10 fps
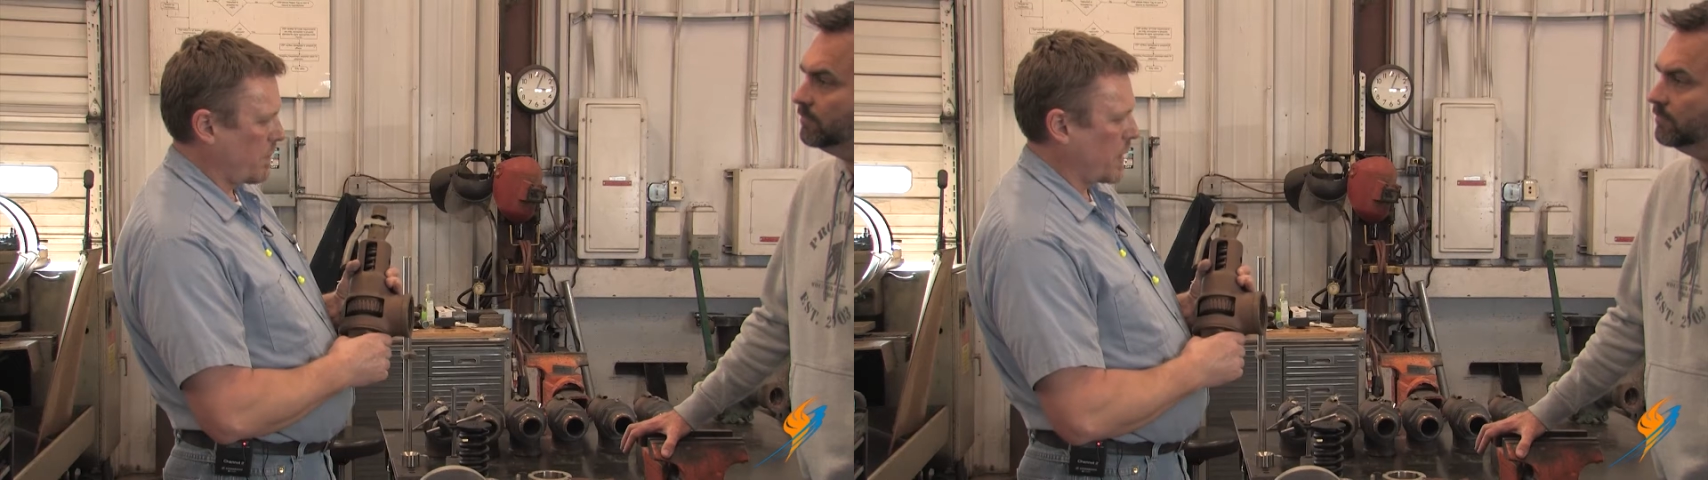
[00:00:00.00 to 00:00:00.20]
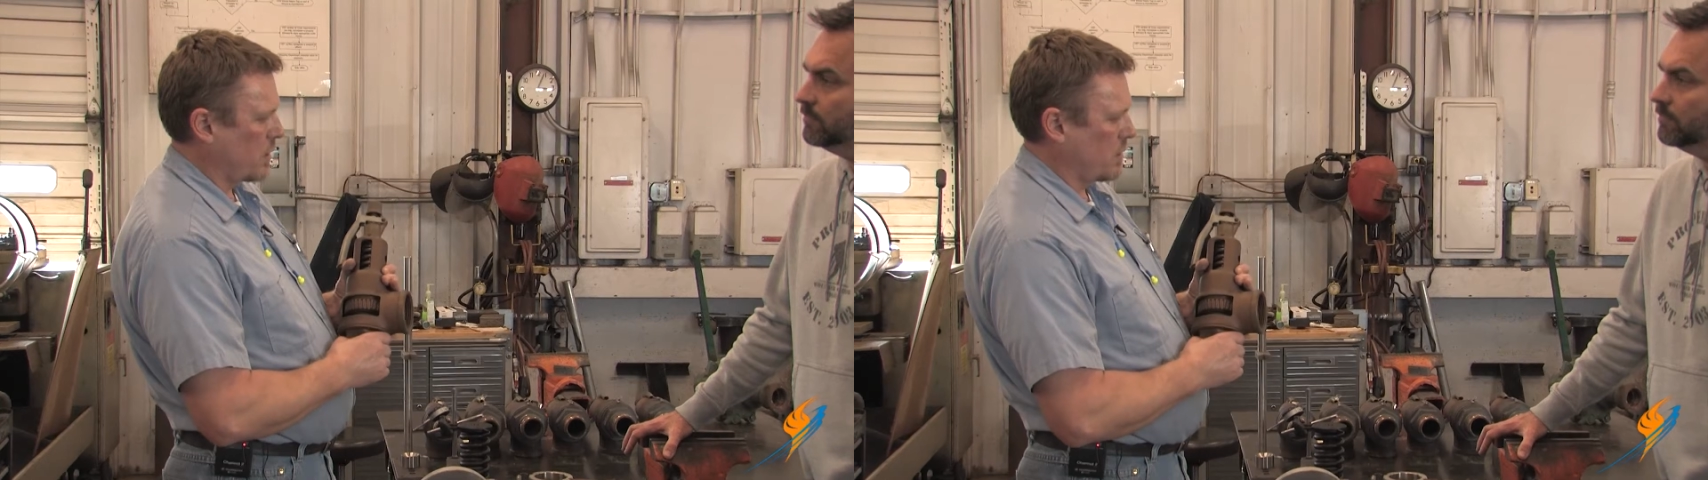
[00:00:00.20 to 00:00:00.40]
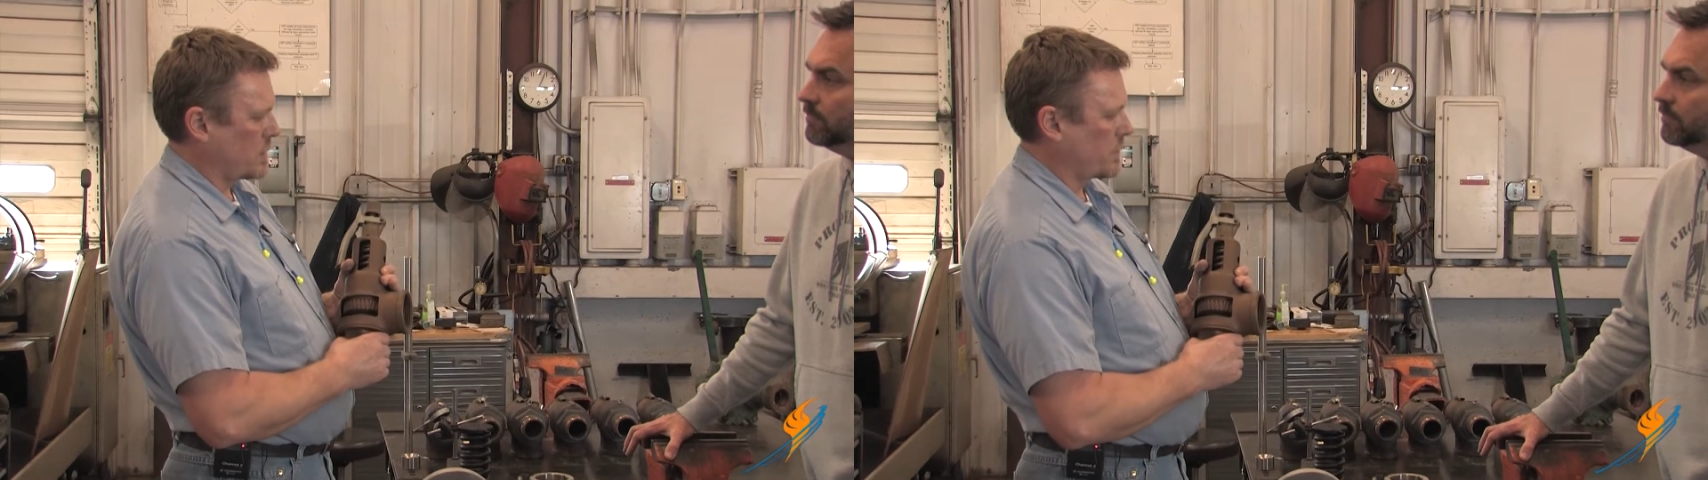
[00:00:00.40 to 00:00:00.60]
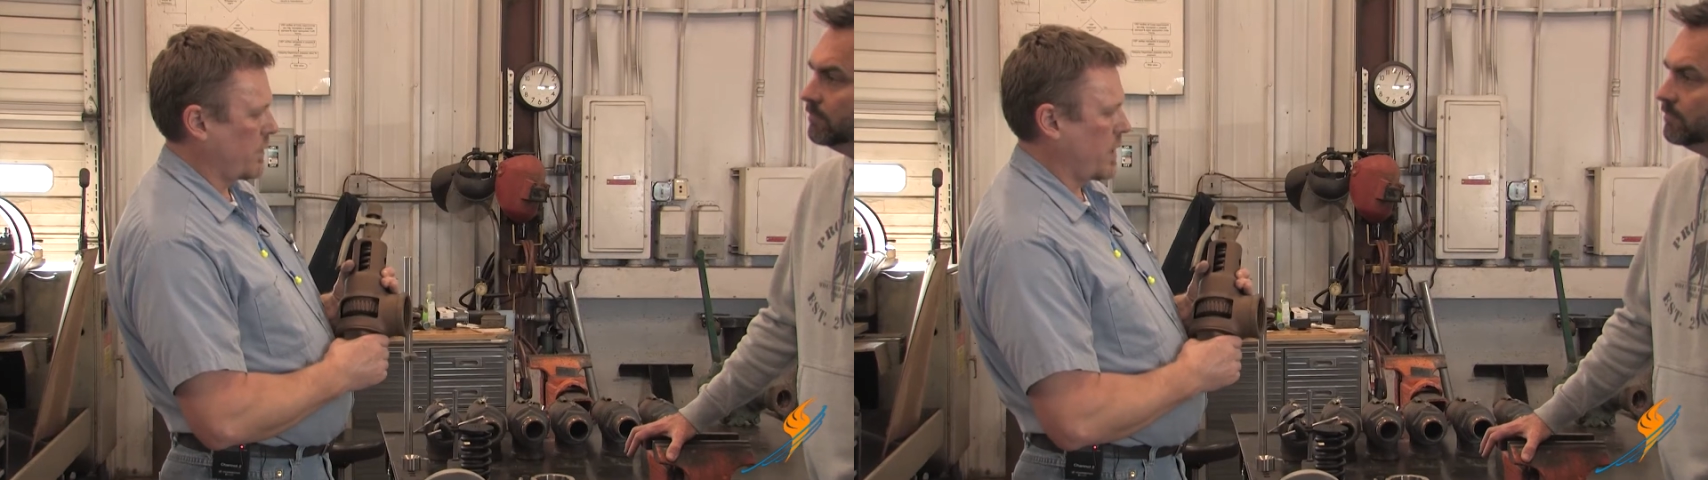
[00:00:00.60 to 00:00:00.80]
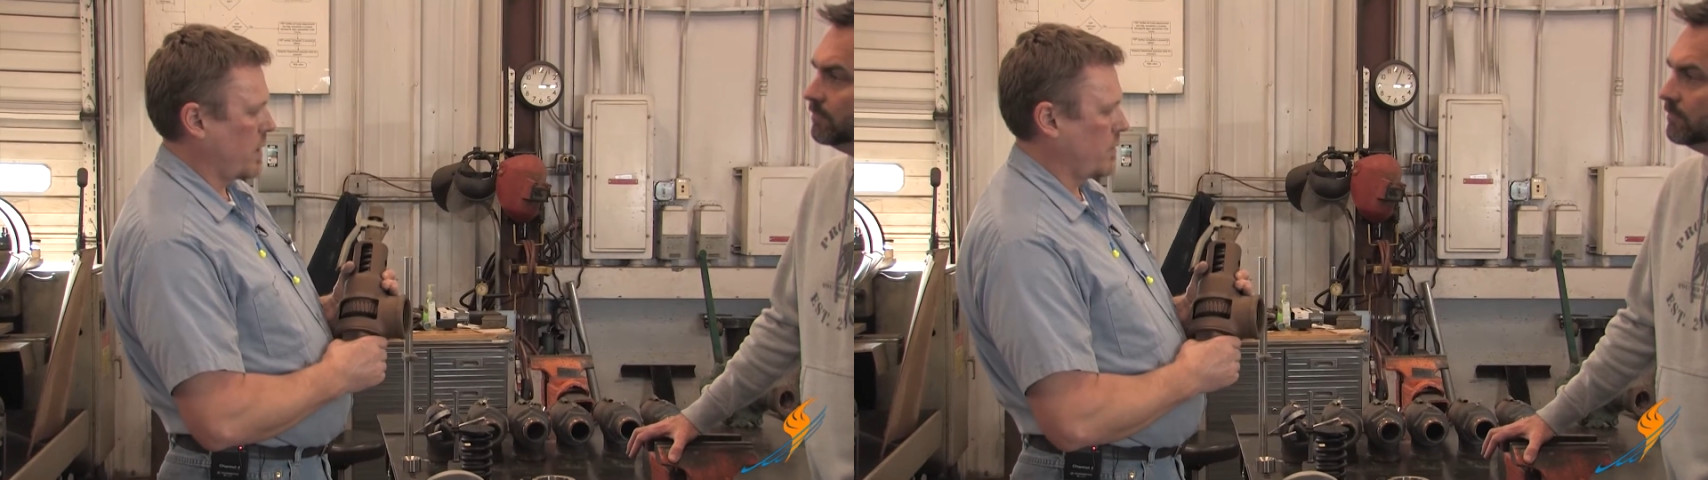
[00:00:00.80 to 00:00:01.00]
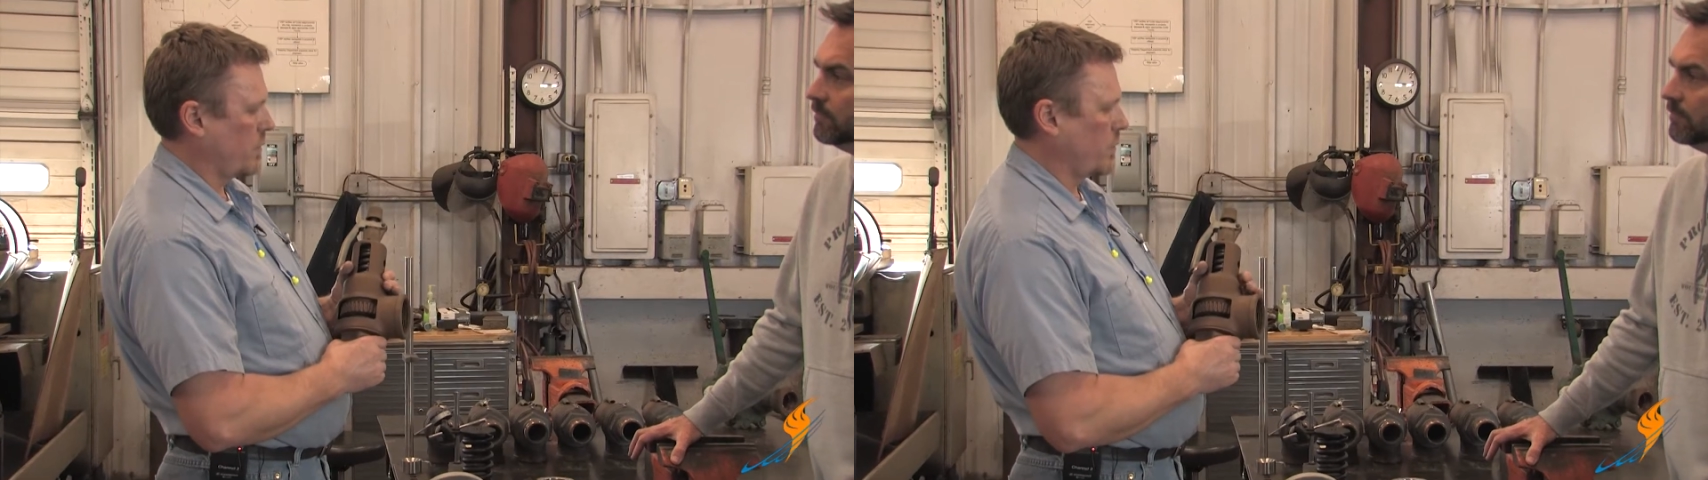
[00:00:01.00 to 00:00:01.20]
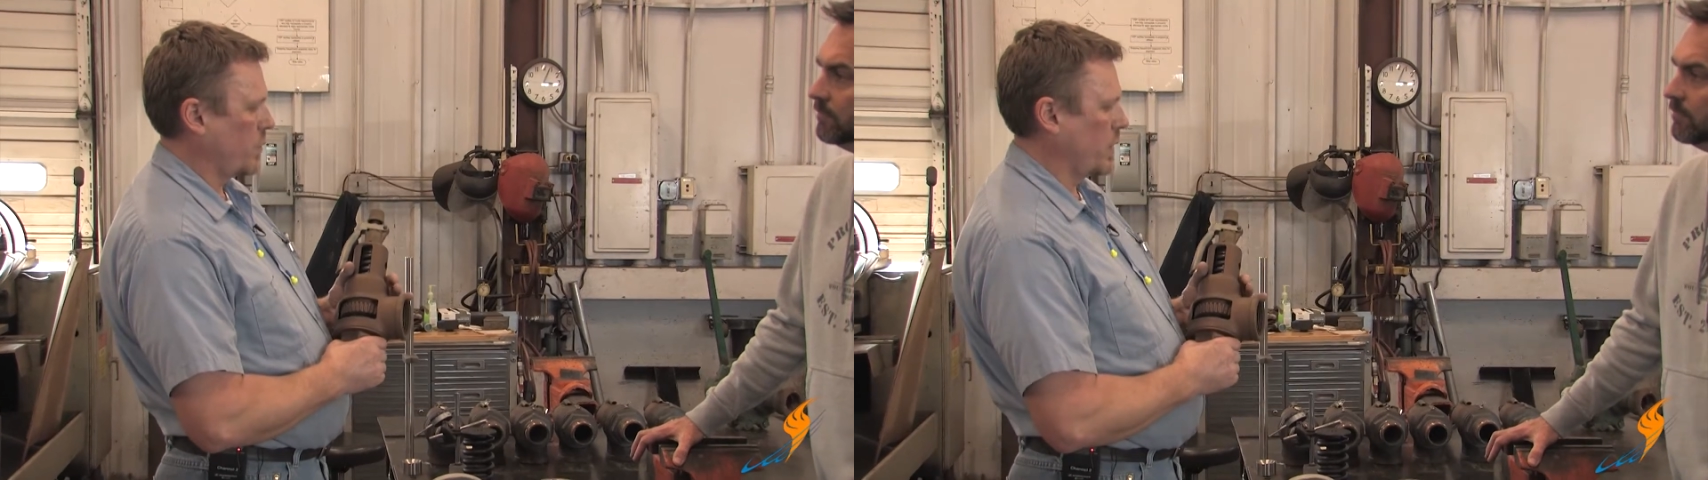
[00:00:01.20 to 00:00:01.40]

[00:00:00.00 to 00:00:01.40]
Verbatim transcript: repair on this valve,